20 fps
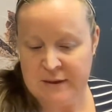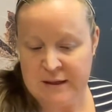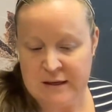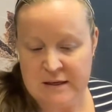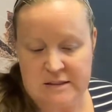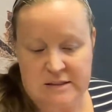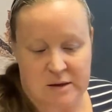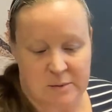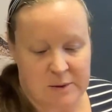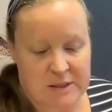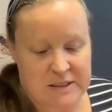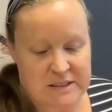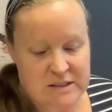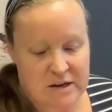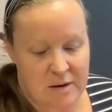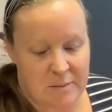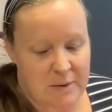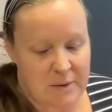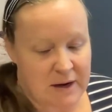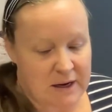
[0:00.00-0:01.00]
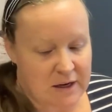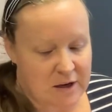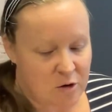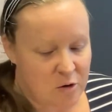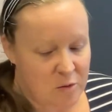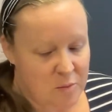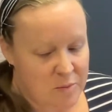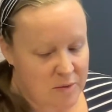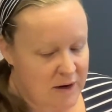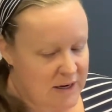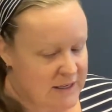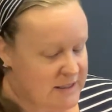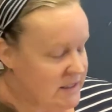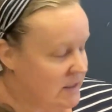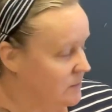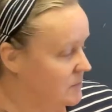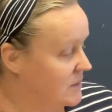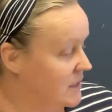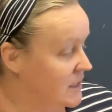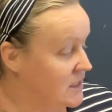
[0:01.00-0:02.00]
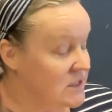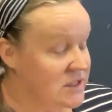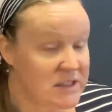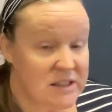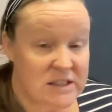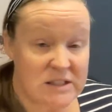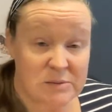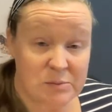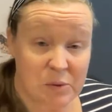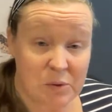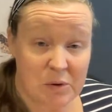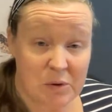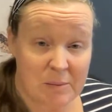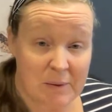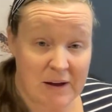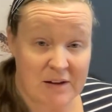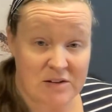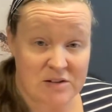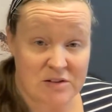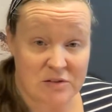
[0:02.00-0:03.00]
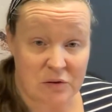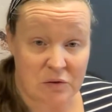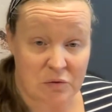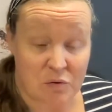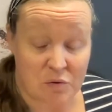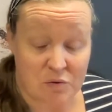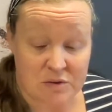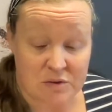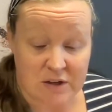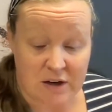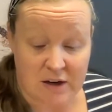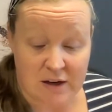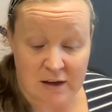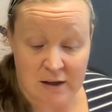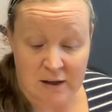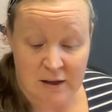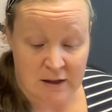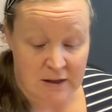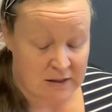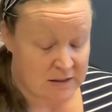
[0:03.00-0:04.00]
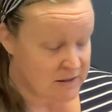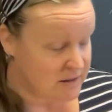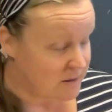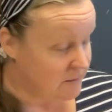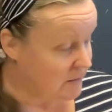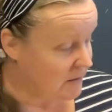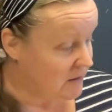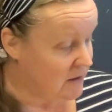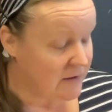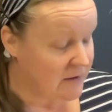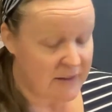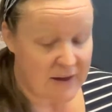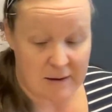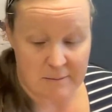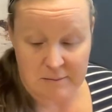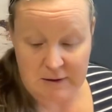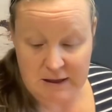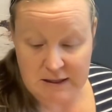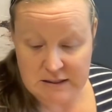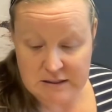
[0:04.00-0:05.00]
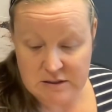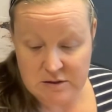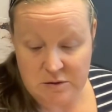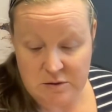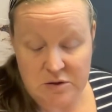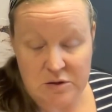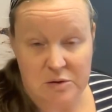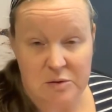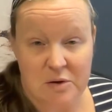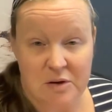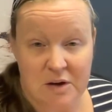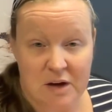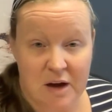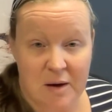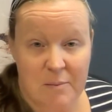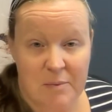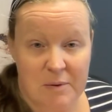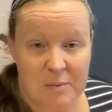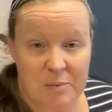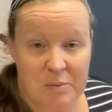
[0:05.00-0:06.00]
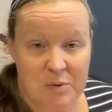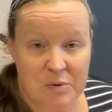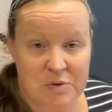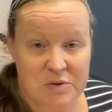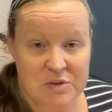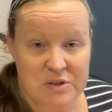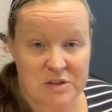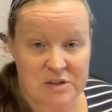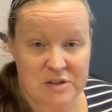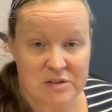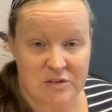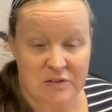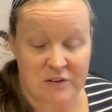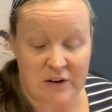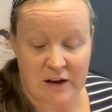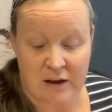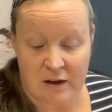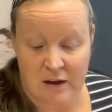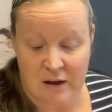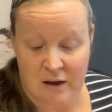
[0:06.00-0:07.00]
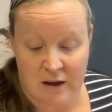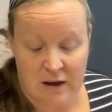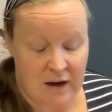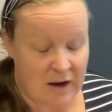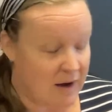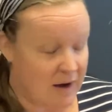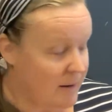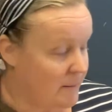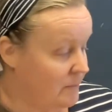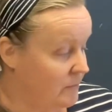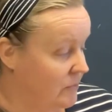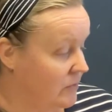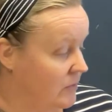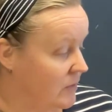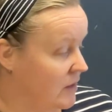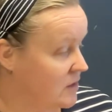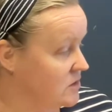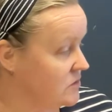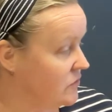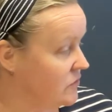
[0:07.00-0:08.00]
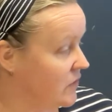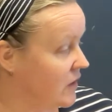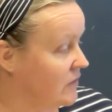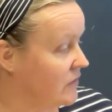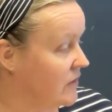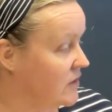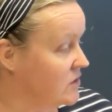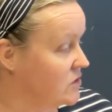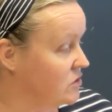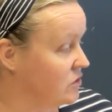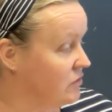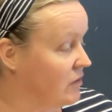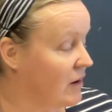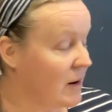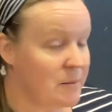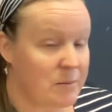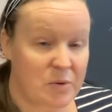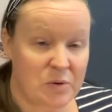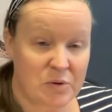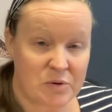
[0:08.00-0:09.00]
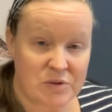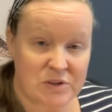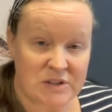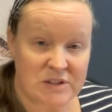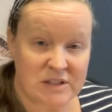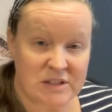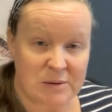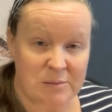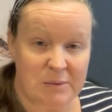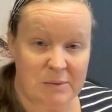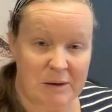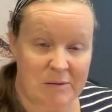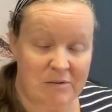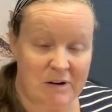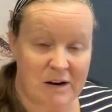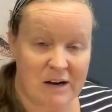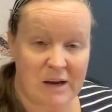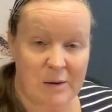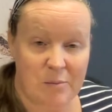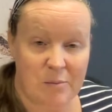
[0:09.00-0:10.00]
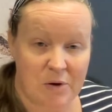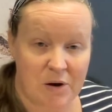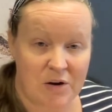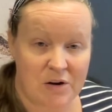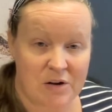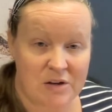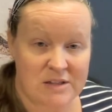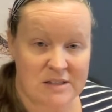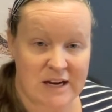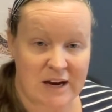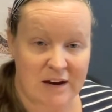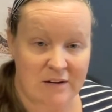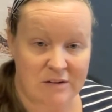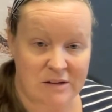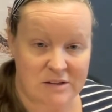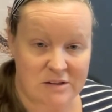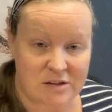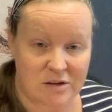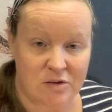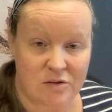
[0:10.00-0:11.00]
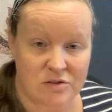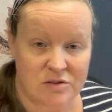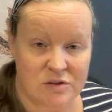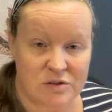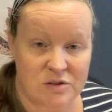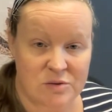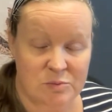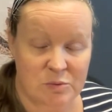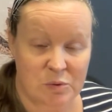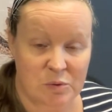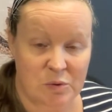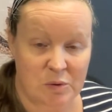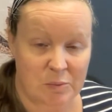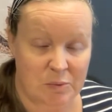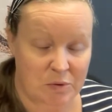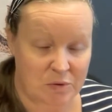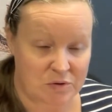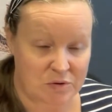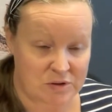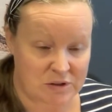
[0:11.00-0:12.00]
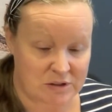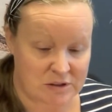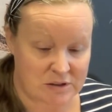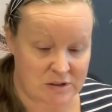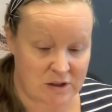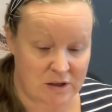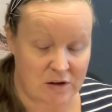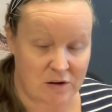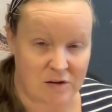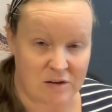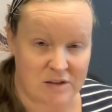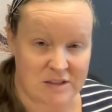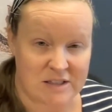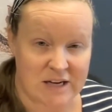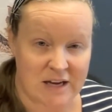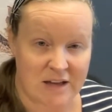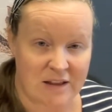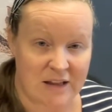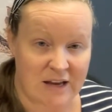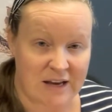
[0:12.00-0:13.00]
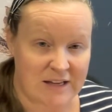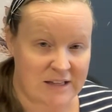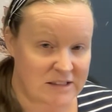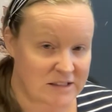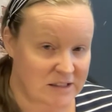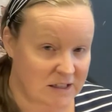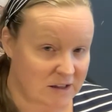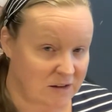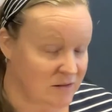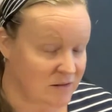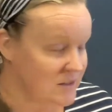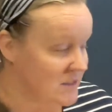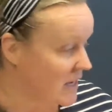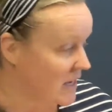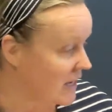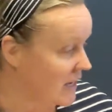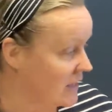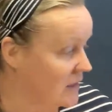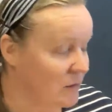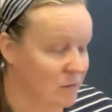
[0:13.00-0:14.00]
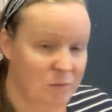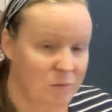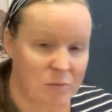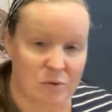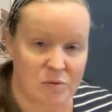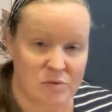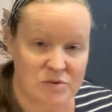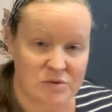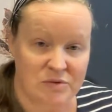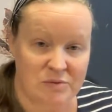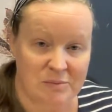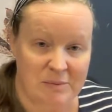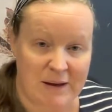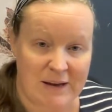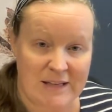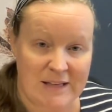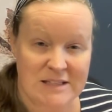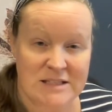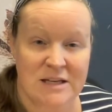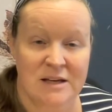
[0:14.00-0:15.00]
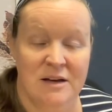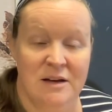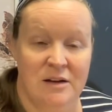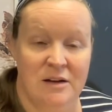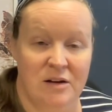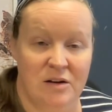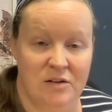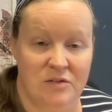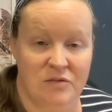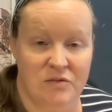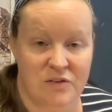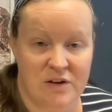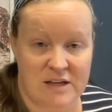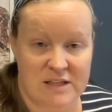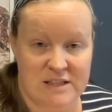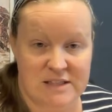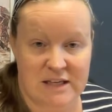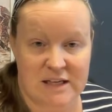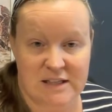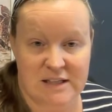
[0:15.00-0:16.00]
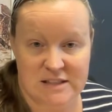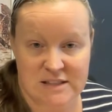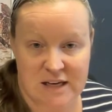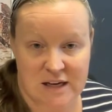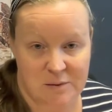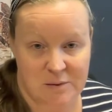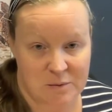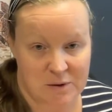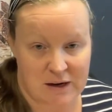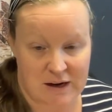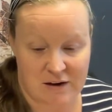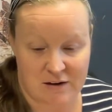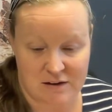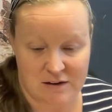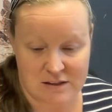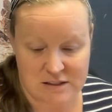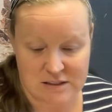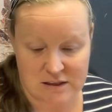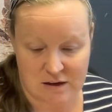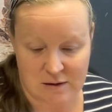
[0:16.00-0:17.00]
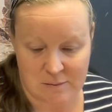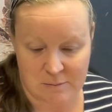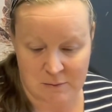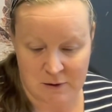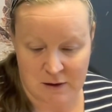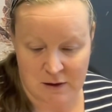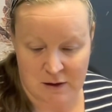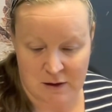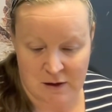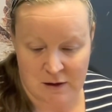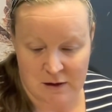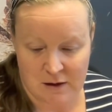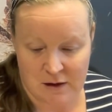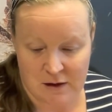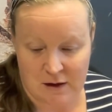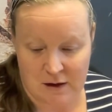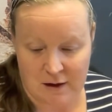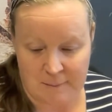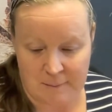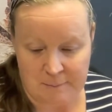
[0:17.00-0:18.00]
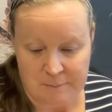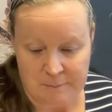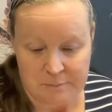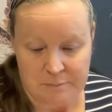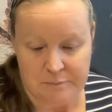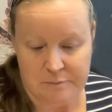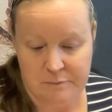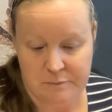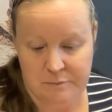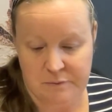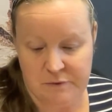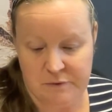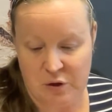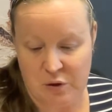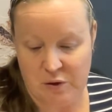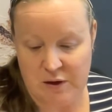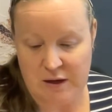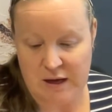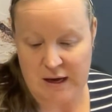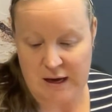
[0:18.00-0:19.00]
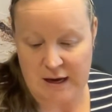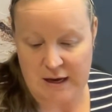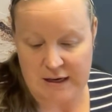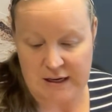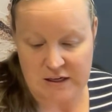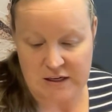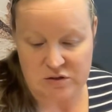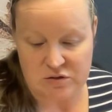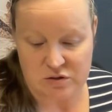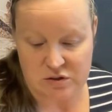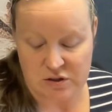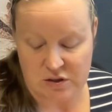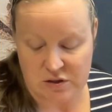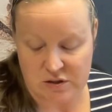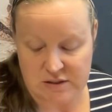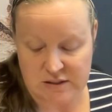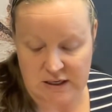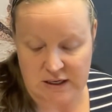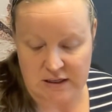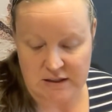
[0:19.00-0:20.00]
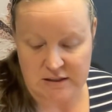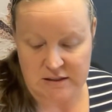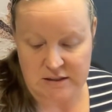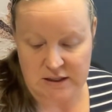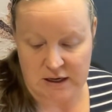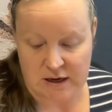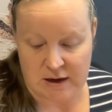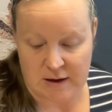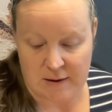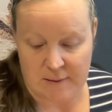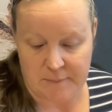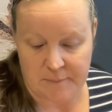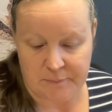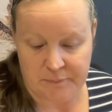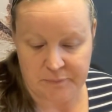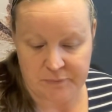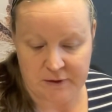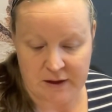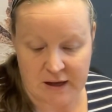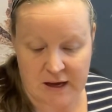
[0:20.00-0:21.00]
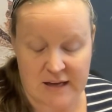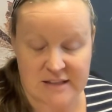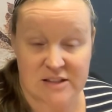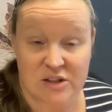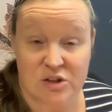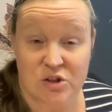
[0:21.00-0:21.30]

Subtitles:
So we start by incorporating potentially small amounts of a raw diet. Something like that mince, you do a couple of portions of it. Those 500-gram portions can be really broken down into lots of smaller portions. So you could turn that into 10 little balls of meat. You can freeze it and take one out at a time. You can introduce it as a